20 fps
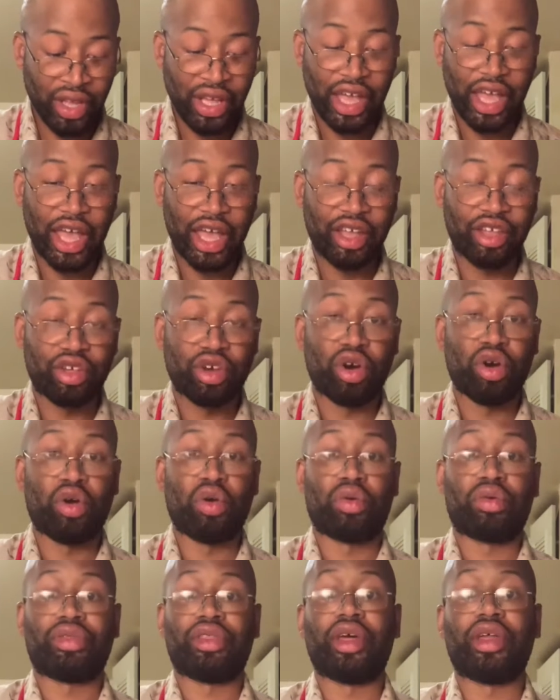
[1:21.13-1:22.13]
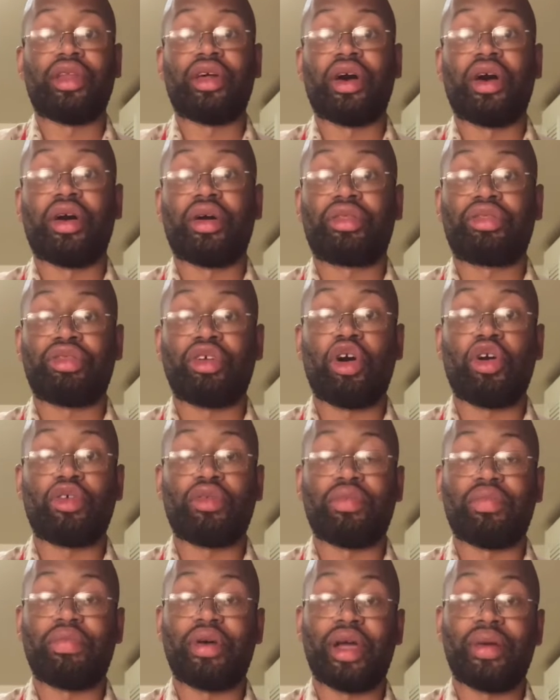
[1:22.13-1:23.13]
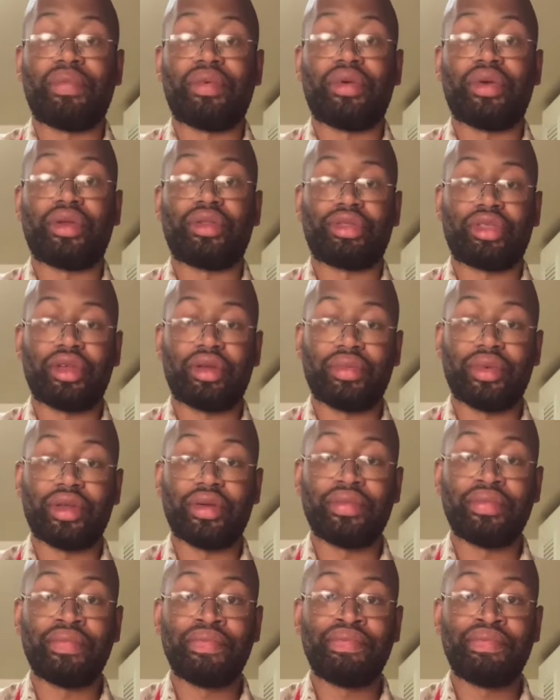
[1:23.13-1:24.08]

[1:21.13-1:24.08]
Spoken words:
egg yolks, and salt and pepper and cinnamon.